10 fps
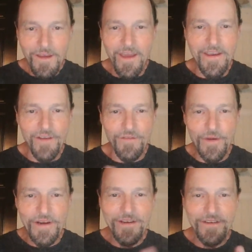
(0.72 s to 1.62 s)
Hey
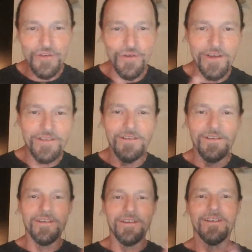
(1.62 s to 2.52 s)
everybody, it's Tracy
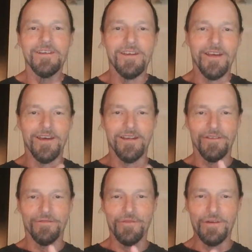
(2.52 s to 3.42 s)
Lee at
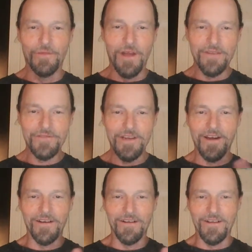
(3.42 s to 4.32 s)
the Freedom
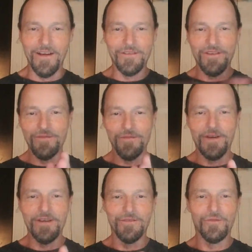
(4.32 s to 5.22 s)
Lifestyle. How's
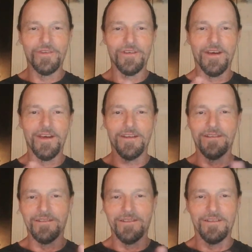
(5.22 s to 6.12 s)
everybody doing tonight?
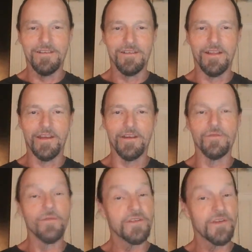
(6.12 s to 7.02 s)
Glad
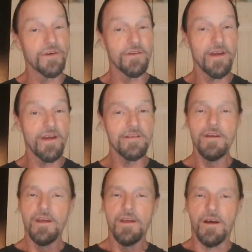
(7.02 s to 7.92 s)
everybody's here tonight.
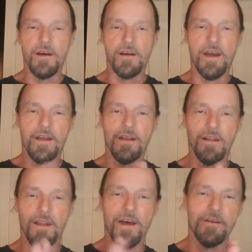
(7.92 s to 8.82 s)
Got a
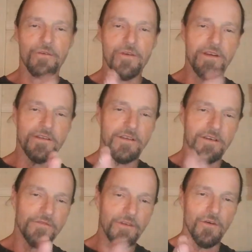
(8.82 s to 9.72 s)
lot of great
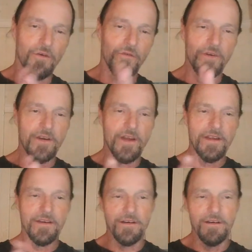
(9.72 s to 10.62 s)
stuff to go over tonight.